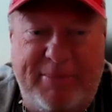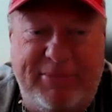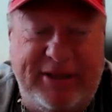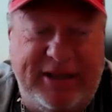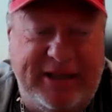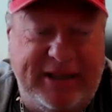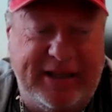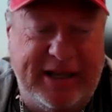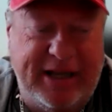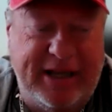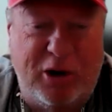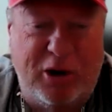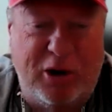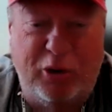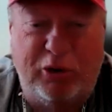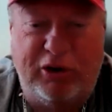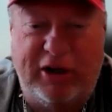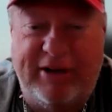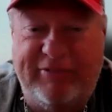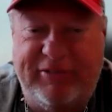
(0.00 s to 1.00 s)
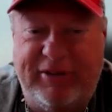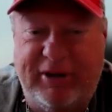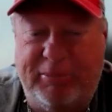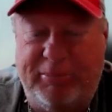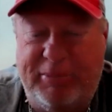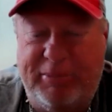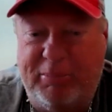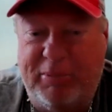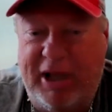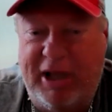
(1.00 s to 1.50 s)
the owner of the
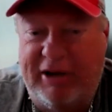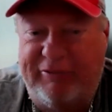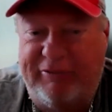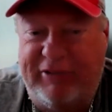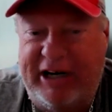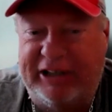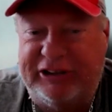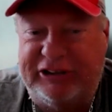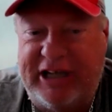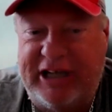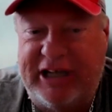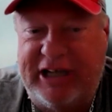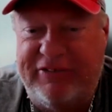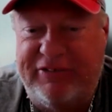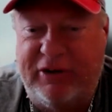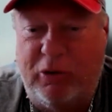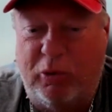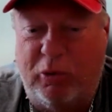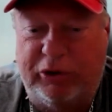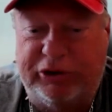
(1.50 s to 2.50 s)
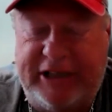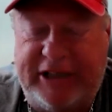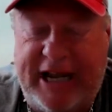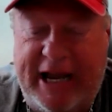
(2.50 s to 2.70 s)
Big Block franchise in Orange